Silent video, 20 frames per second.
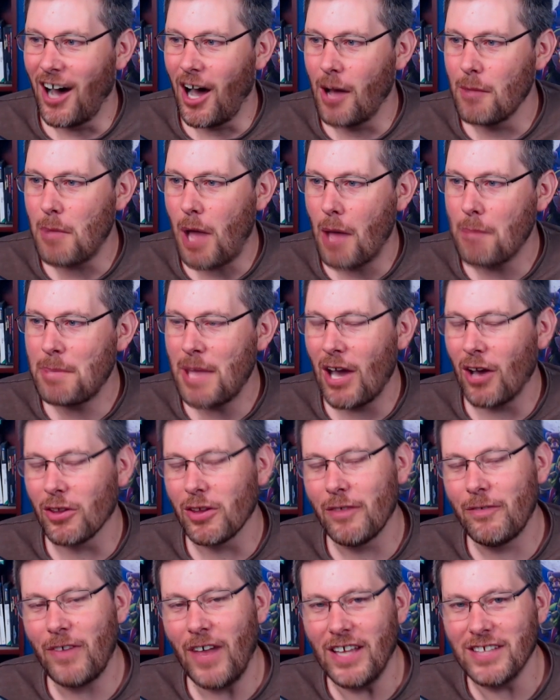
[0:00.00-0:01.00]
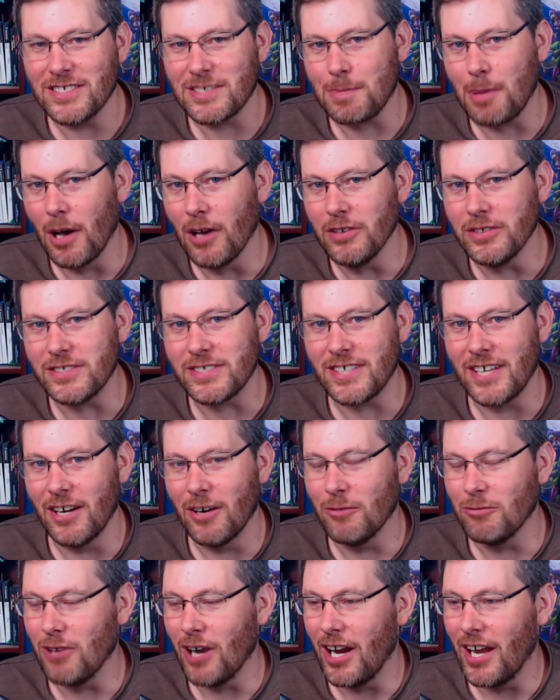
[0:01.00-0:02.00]
I'm a bit on the fence post
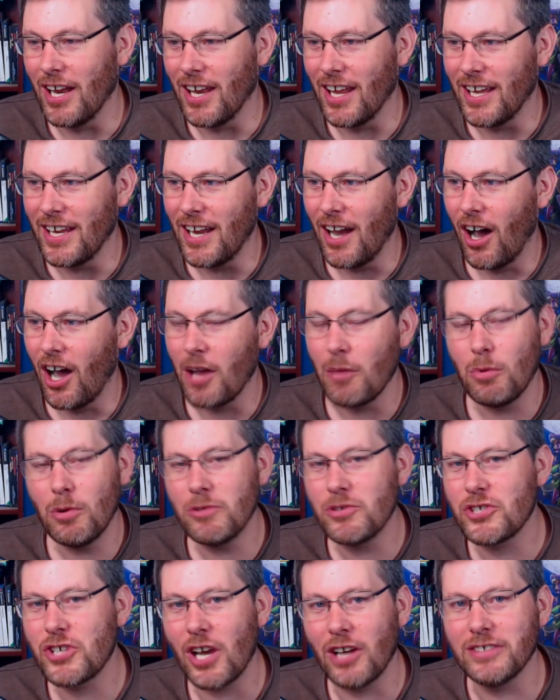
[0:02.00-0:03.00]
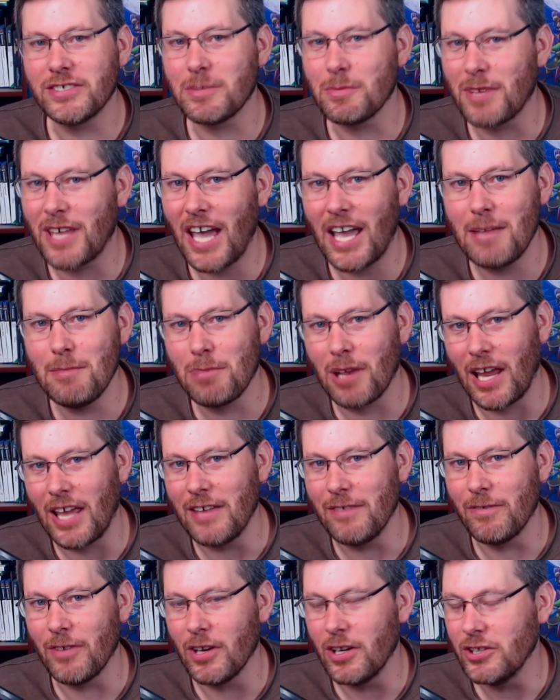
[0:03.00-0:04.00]
still, really. I will show some
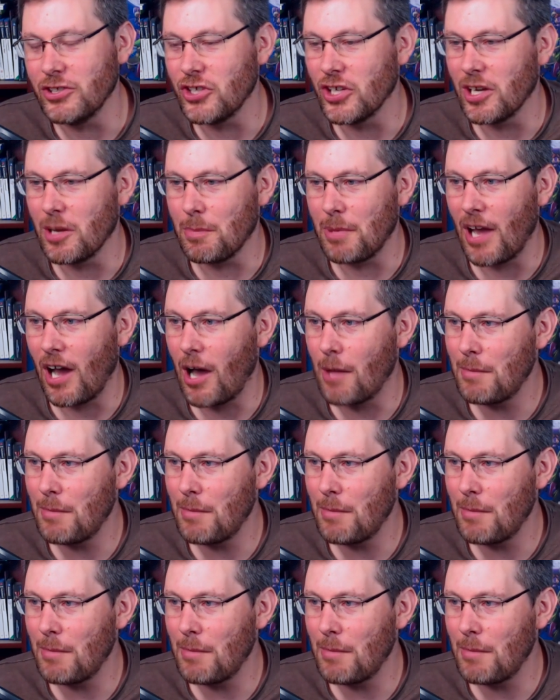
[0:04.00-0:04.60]
gameplay footage in a bit.